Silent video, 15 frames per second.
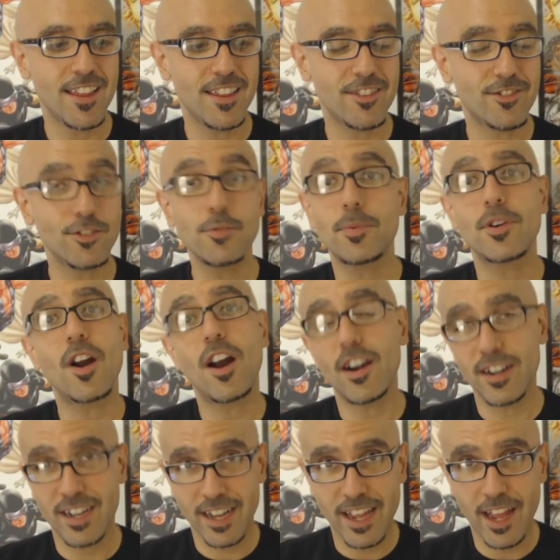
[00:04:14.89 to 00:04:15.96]
super
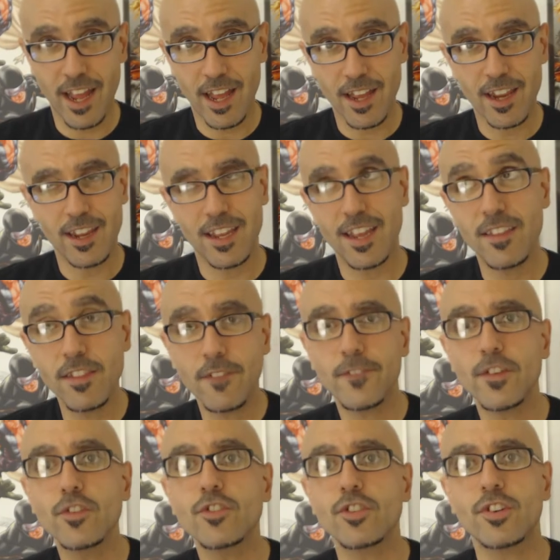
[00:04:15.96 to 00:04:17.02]
hard to get in the
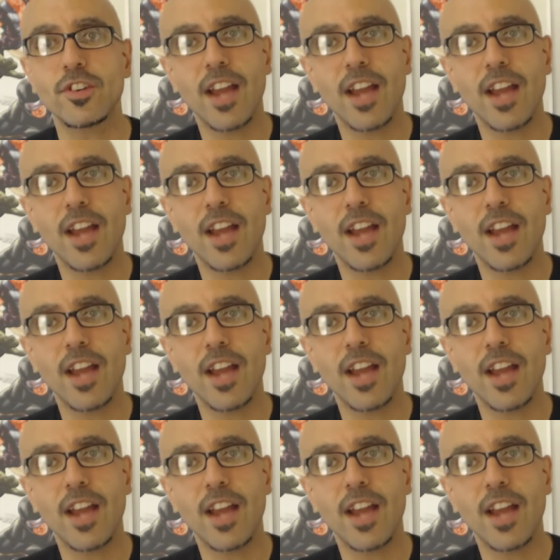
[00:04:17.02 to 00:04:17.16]
future.